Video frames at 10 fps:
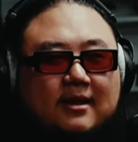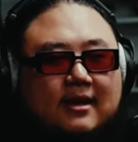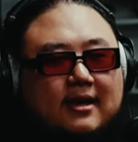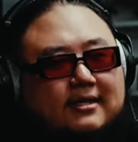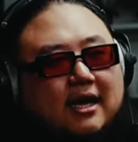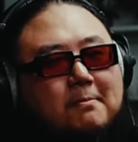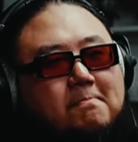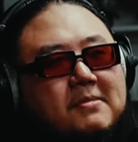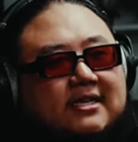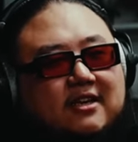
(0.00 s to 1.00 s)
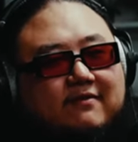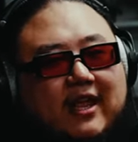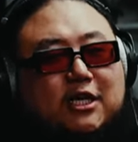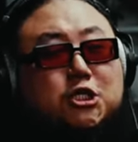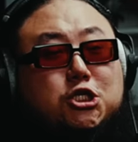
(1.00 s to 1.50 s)
it's got a mix of like
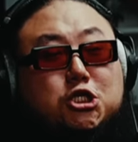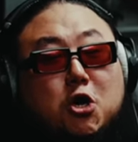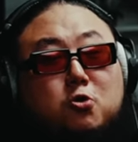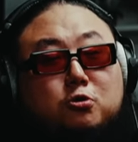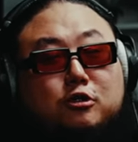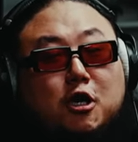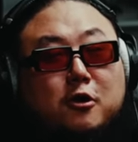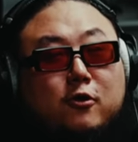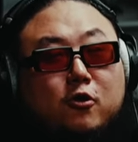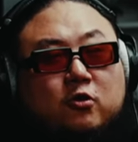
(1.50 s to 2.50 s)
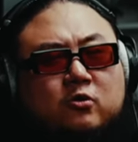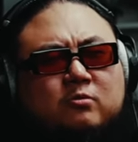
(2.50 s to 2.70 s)
a dojo,